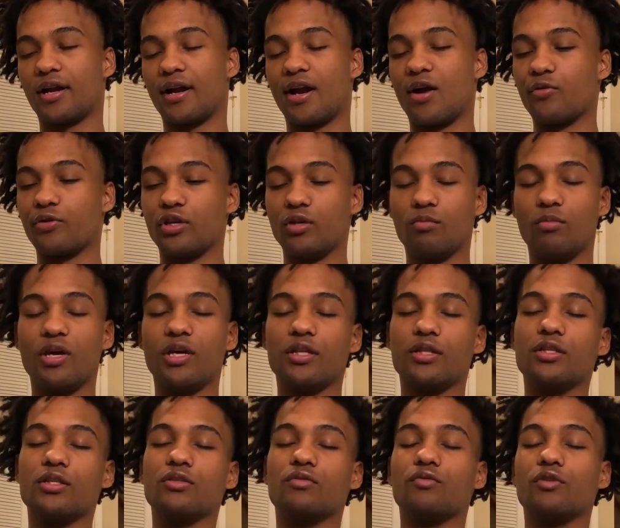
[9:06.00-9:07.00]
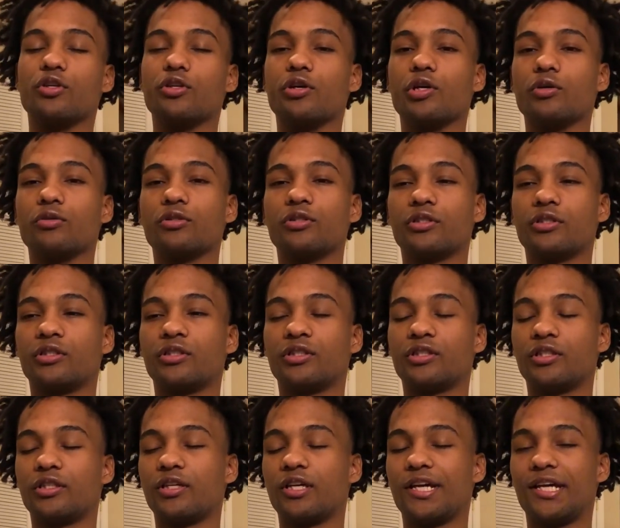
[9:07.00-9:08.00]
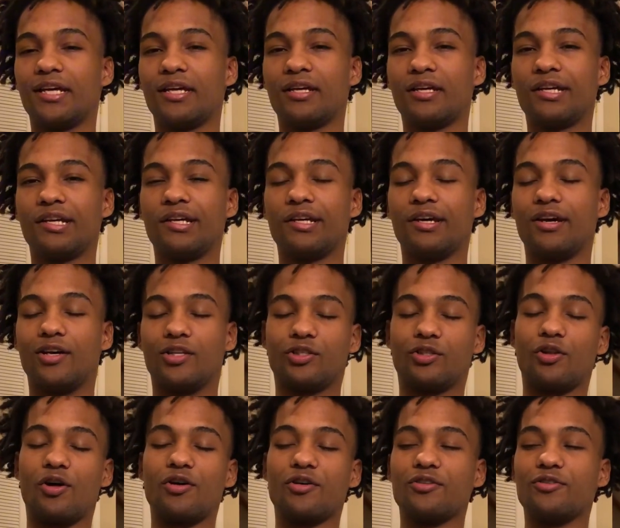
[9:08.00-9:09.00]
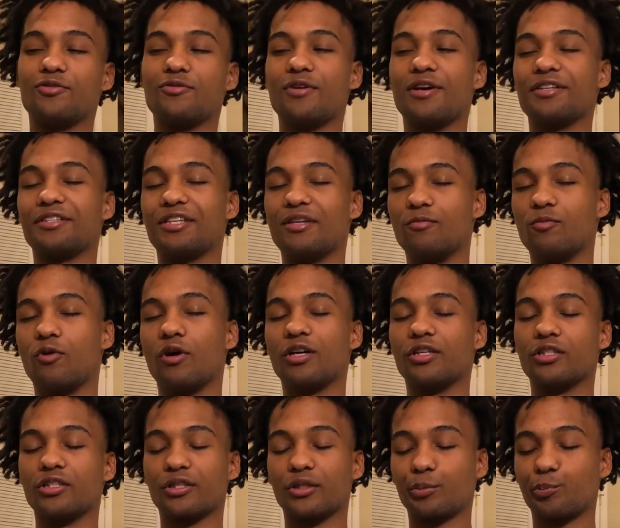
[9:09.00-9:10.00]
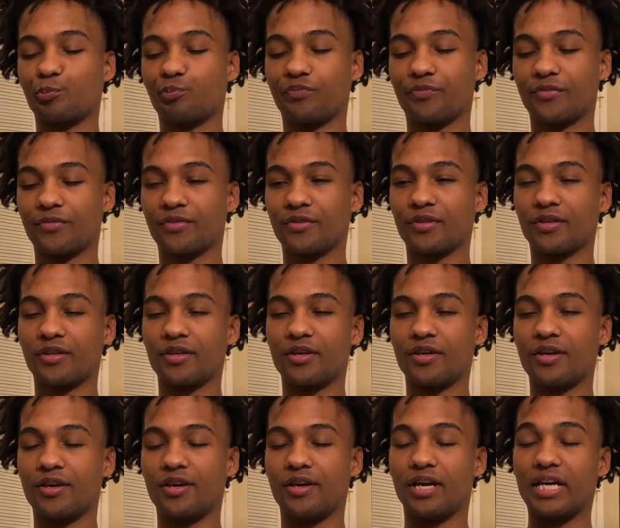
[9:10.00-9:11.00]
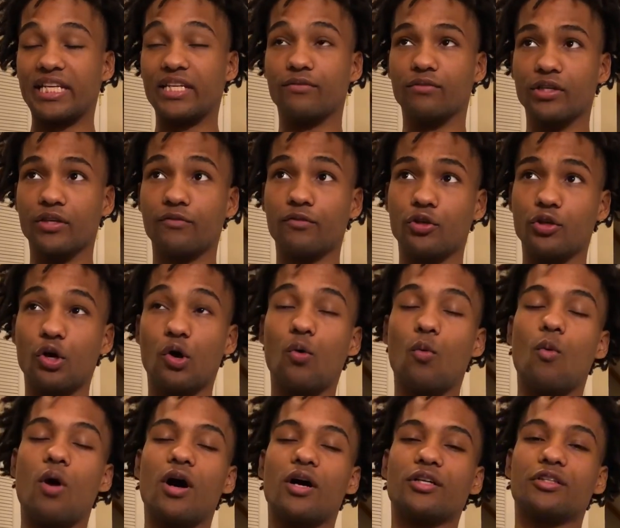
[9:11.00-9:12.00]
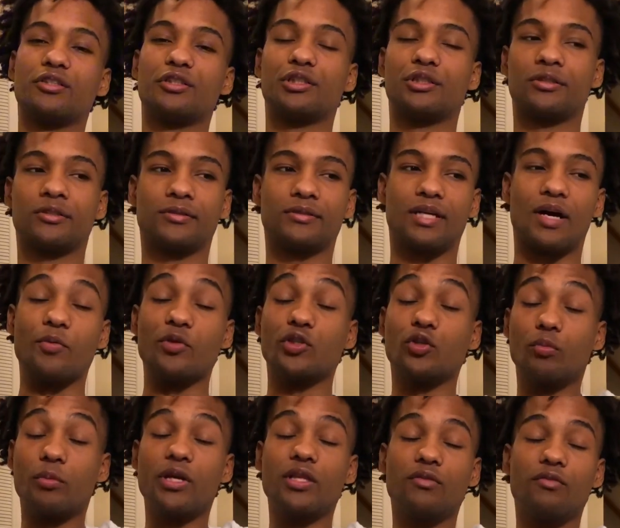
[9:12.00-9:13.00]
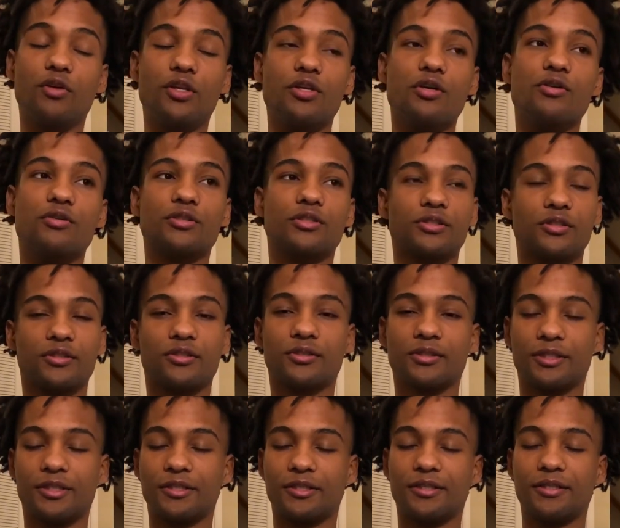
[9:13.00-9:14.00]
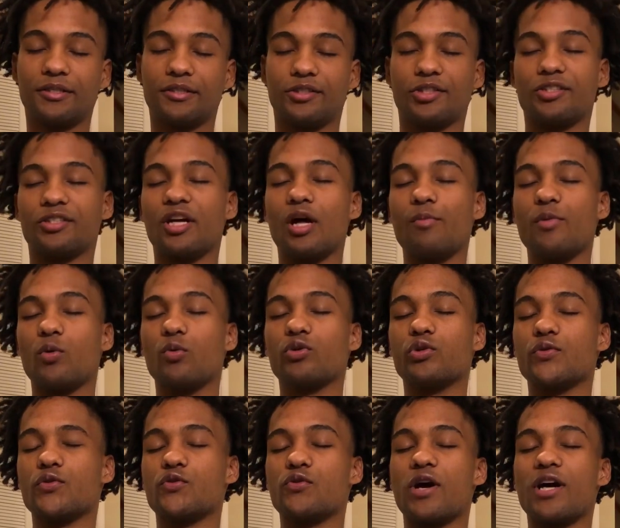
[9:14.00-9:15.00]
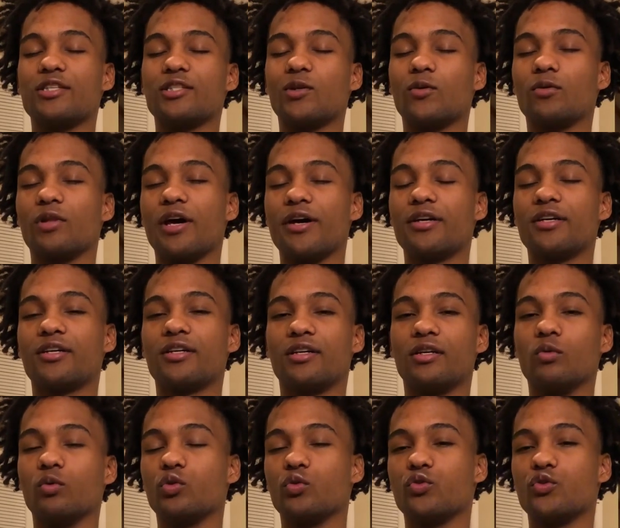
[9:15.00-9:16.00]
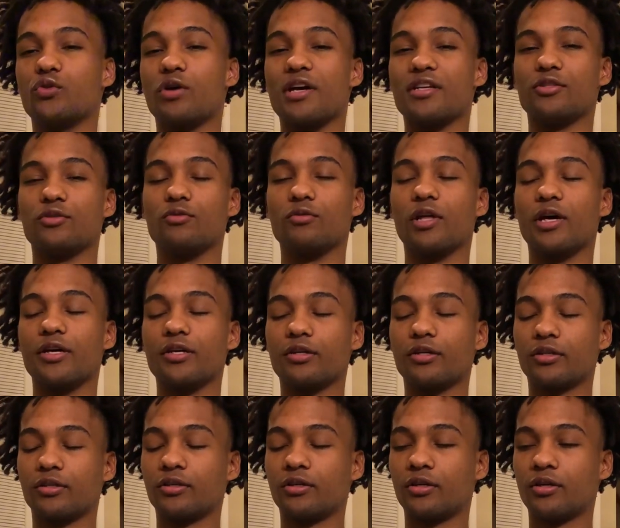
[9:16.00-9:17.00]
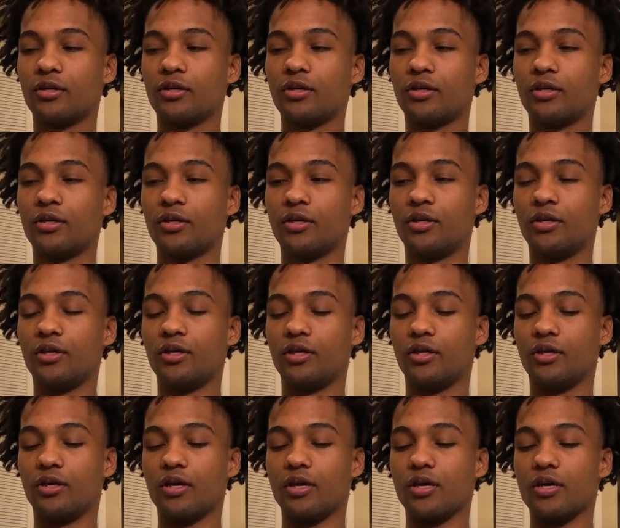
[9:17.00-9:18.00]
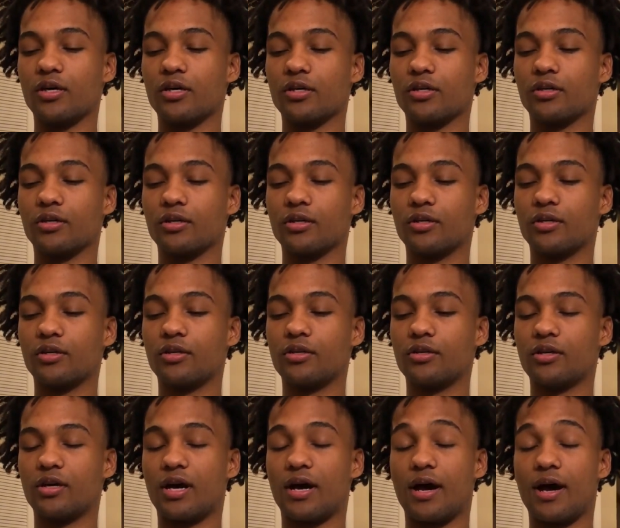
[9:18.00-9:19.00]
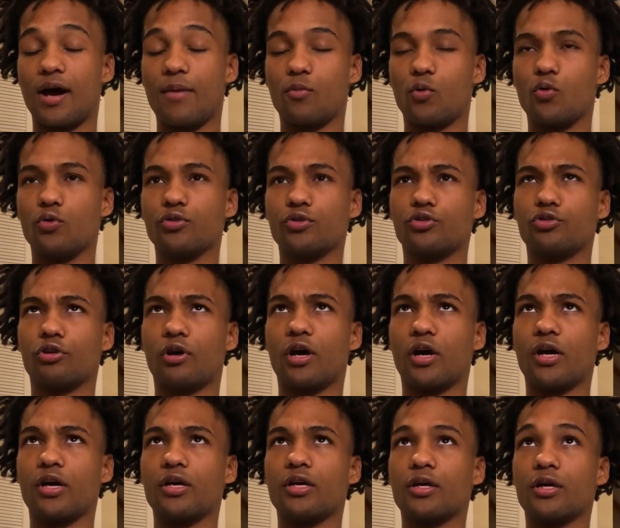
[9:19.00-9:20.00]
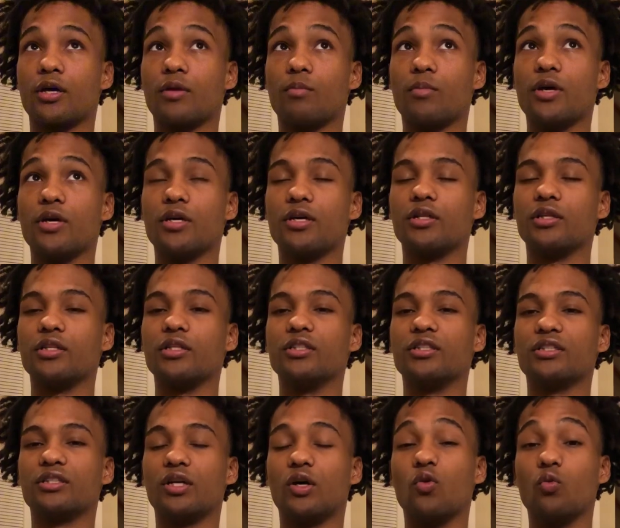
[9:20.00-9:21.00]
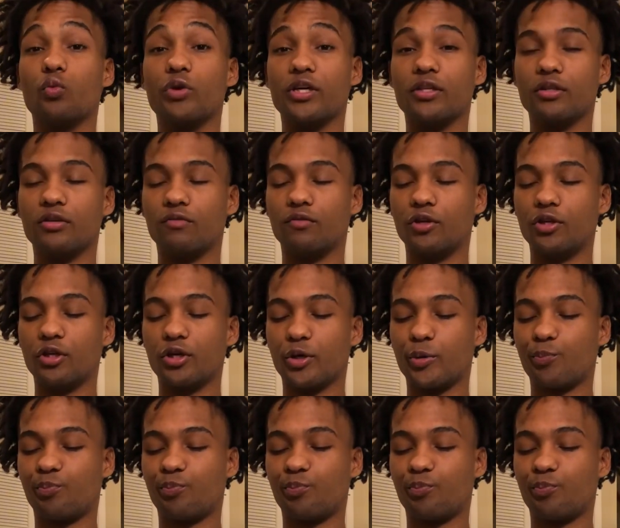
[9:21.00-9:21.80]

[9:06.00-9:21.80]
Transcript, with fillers: i'll keep making these videos as long as you guys keep watching and even if you don't watch i'll still make the videos just tell me which ones you guys don't like and which ones you guys do like and i'm going to try and make at least a weekly video